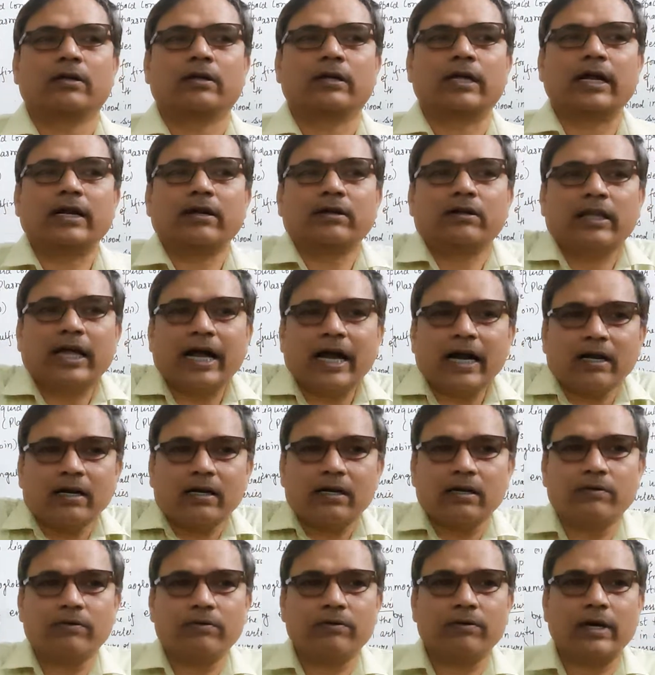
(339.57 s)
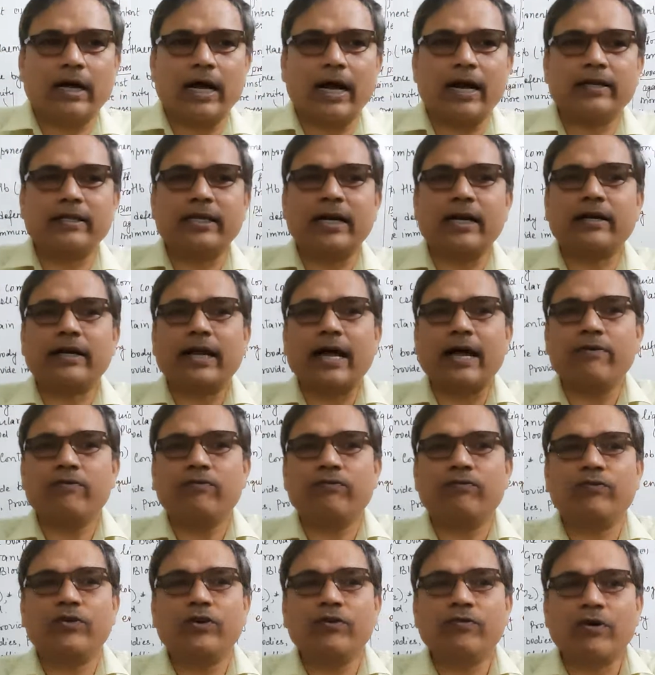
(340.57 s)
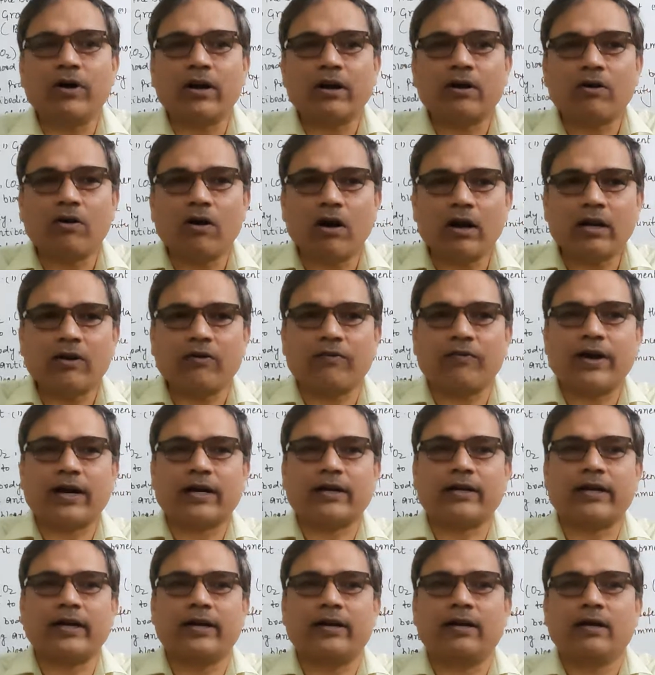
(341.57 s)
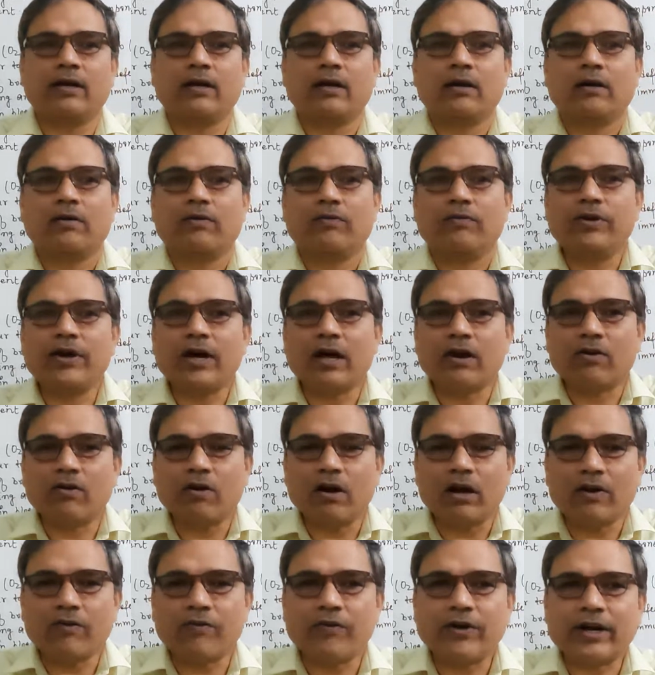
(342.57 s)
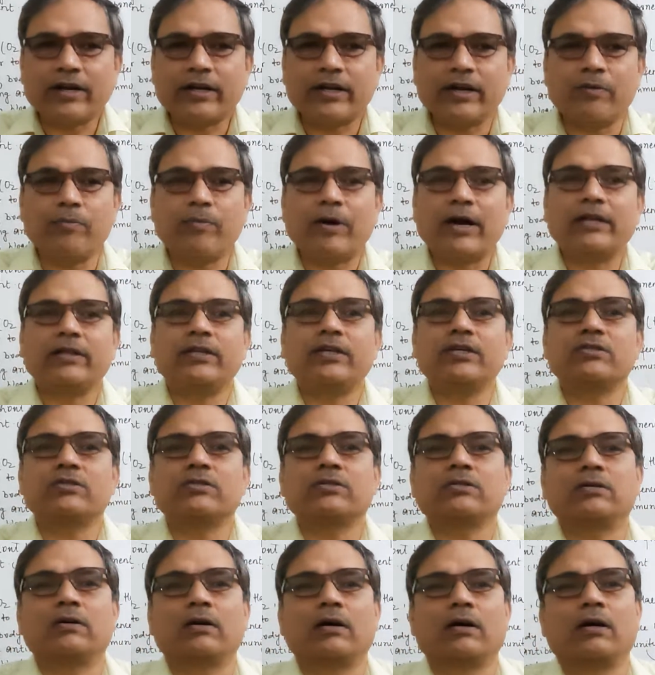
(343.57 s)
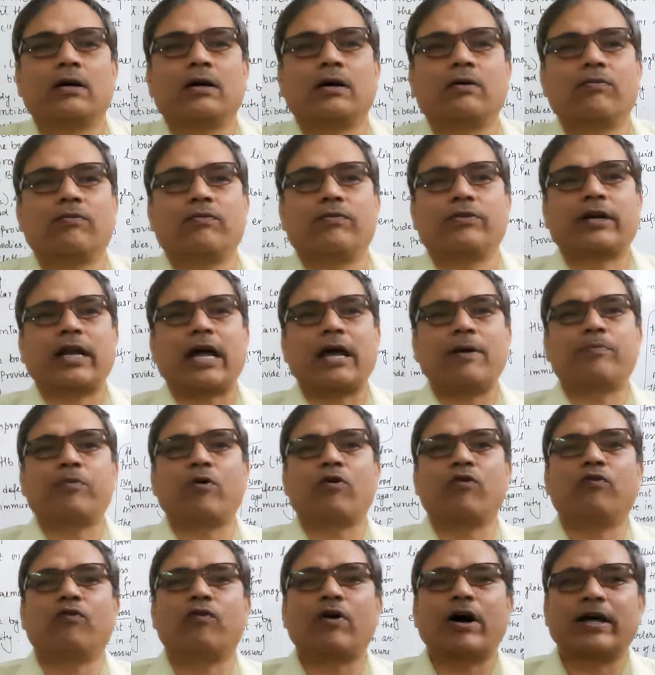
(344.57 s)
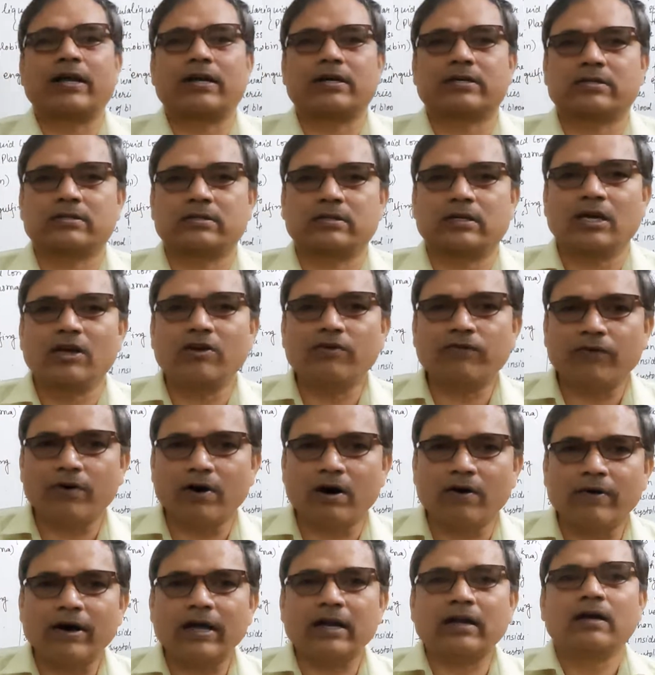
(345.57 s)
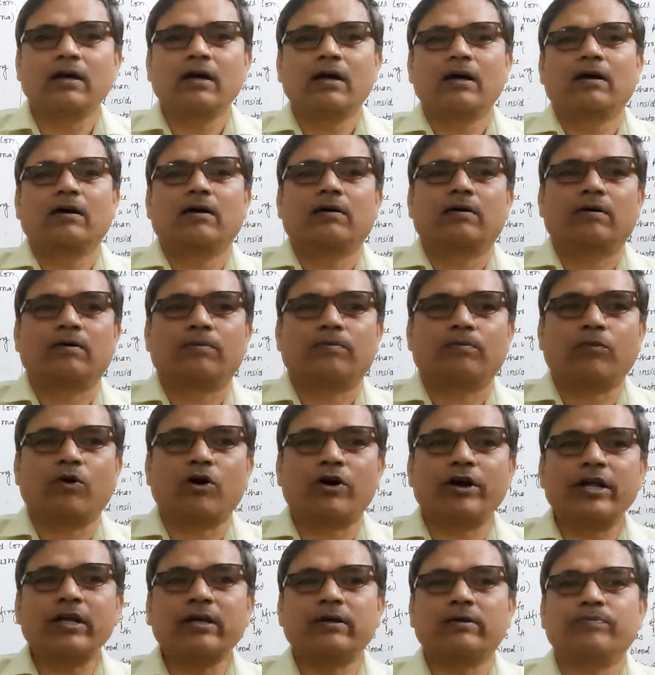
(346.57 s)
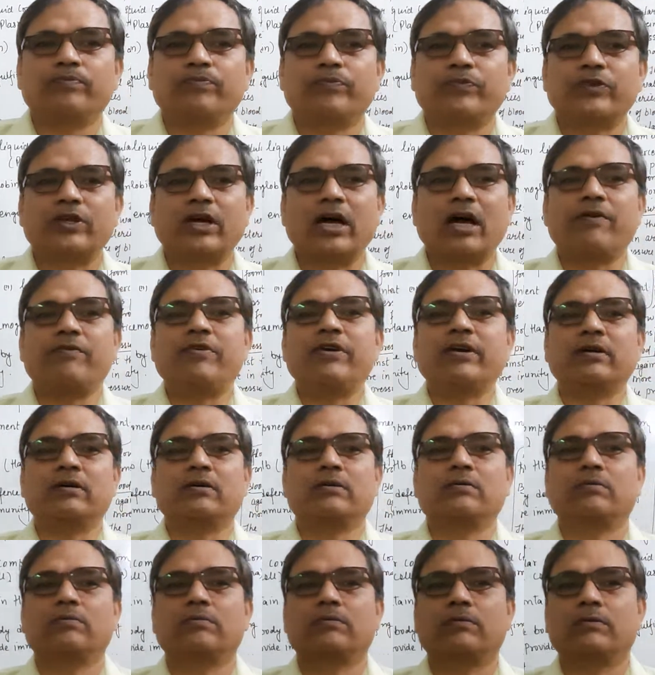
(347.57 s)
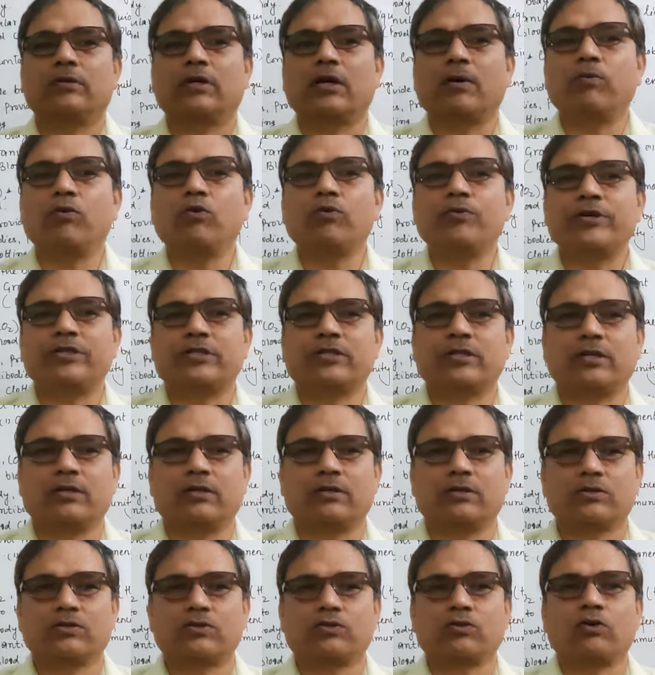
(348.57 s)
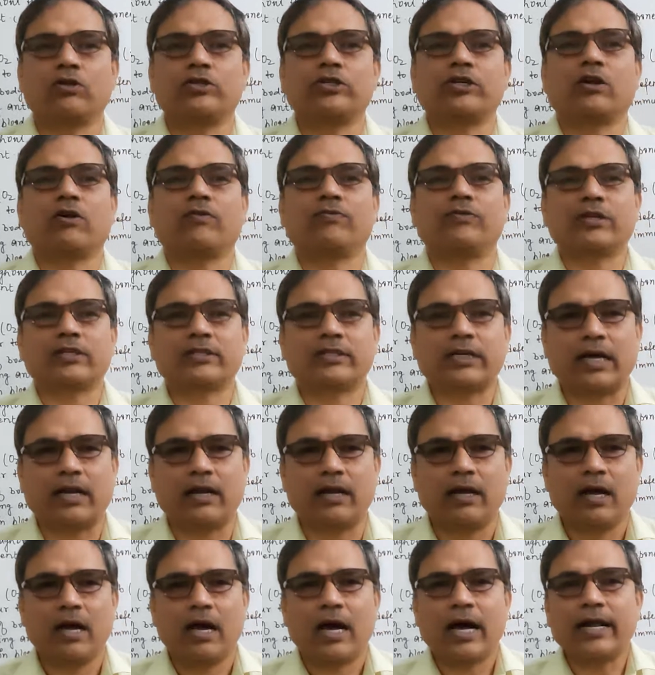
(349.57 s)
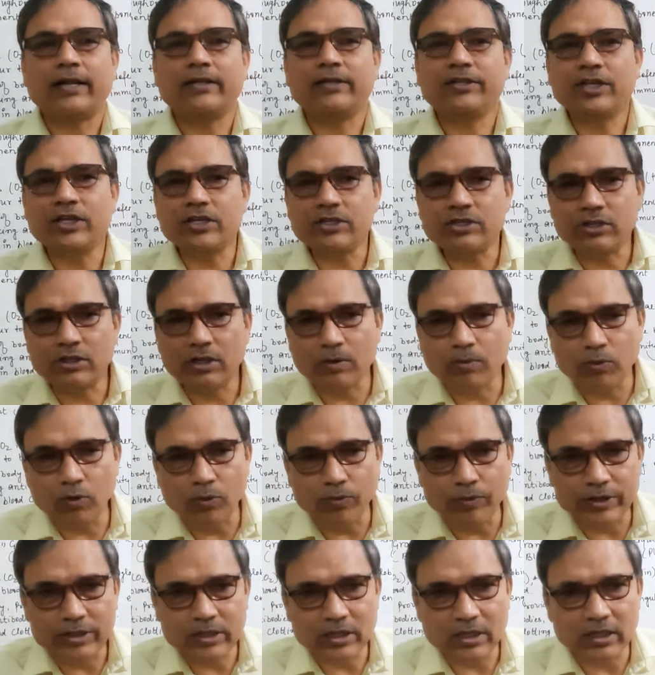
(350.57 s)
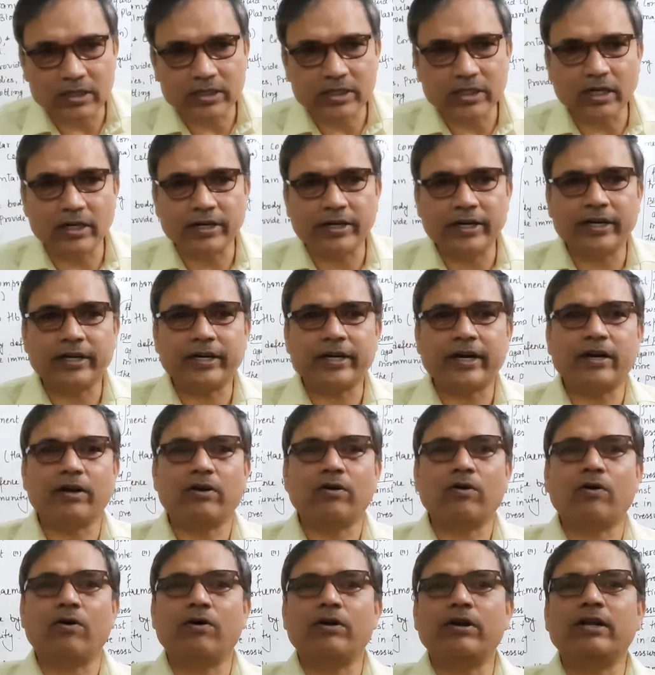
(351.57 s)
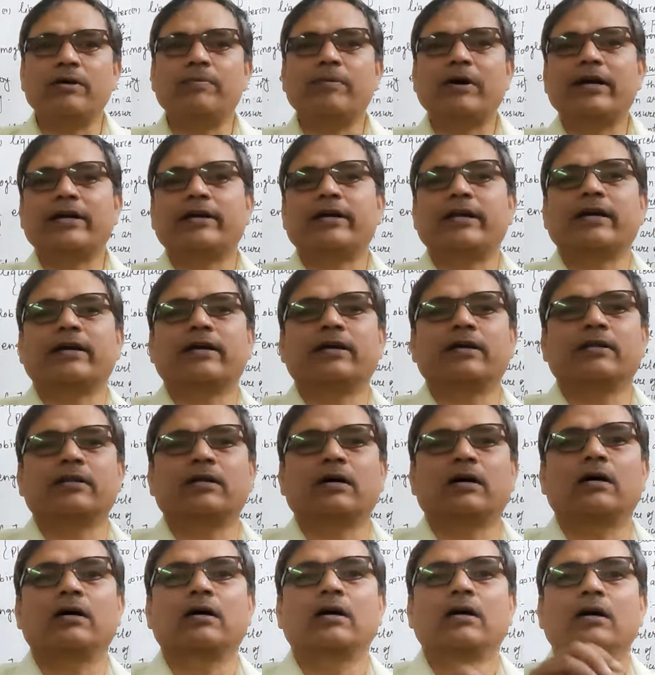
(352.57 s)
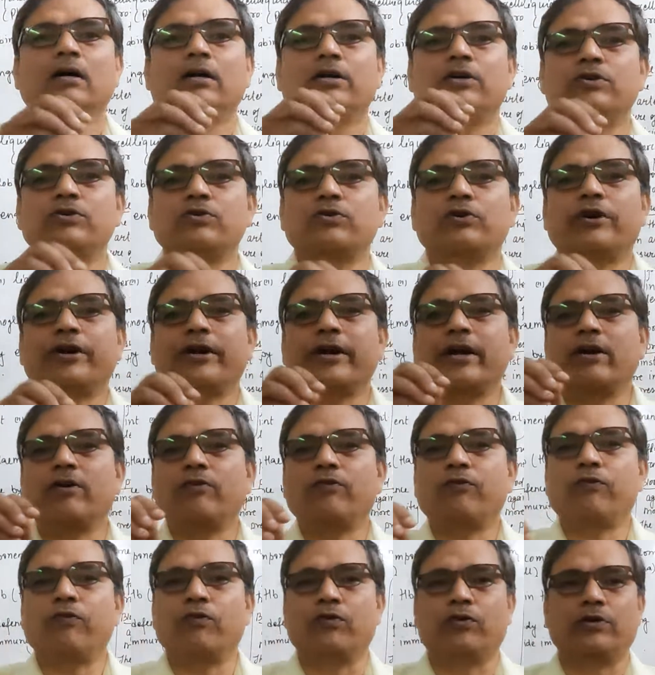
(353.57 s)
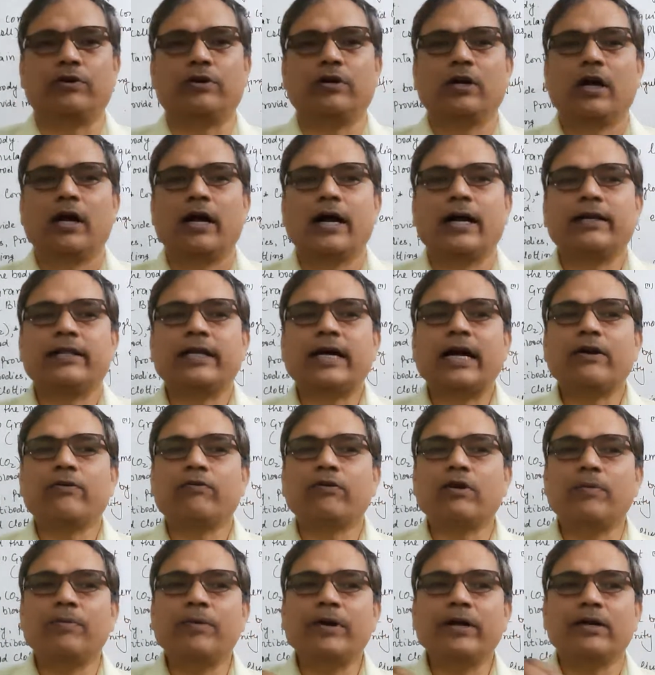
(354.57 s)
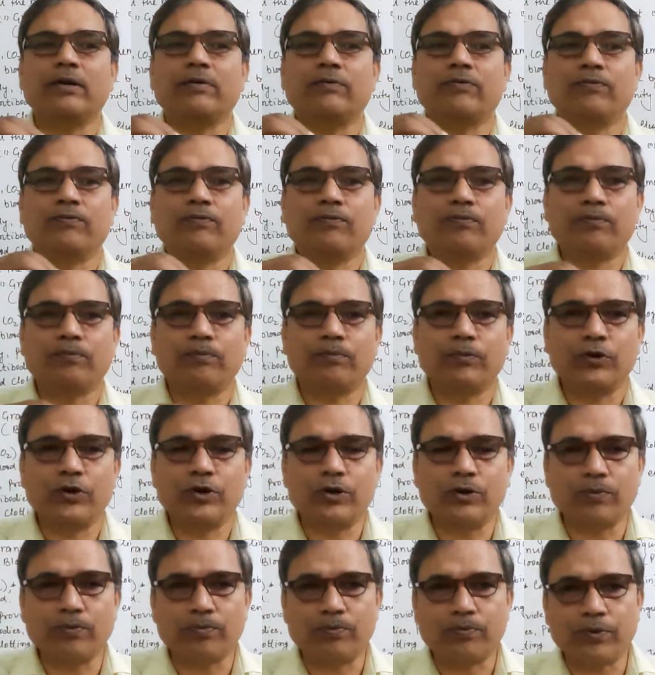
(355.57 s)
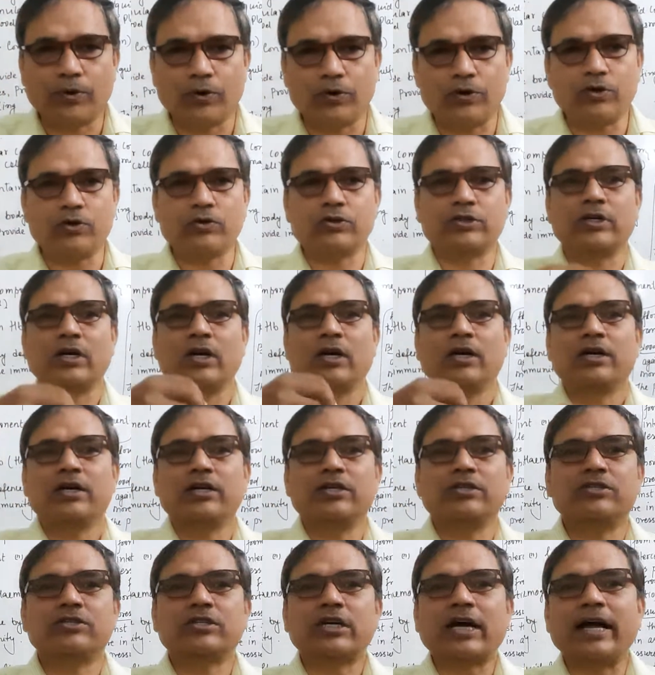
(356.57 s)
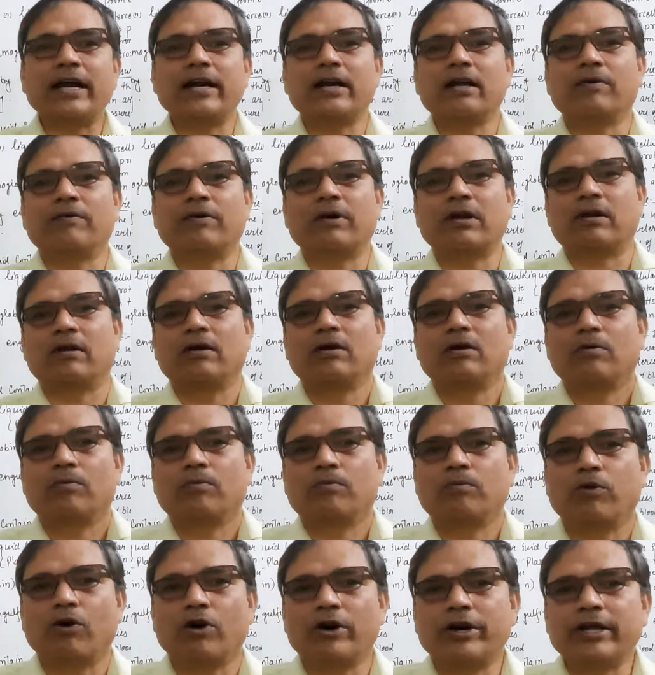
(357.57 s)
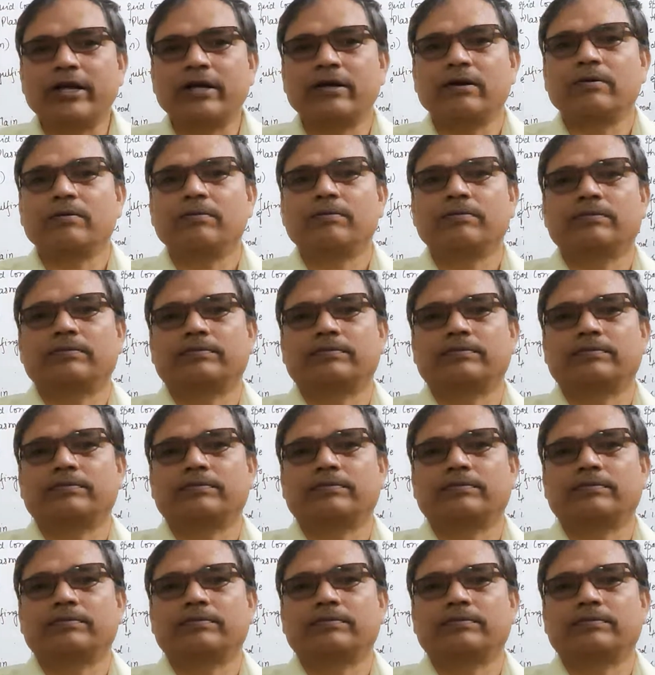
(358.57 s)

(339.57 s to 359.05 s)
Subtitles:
Then that at that time we were not affected. We are not affected by this type of virus. If our body having WBC, soldier of the cell, and this WBC is generated only by taking the nutrient food, and that will be produced inside our body,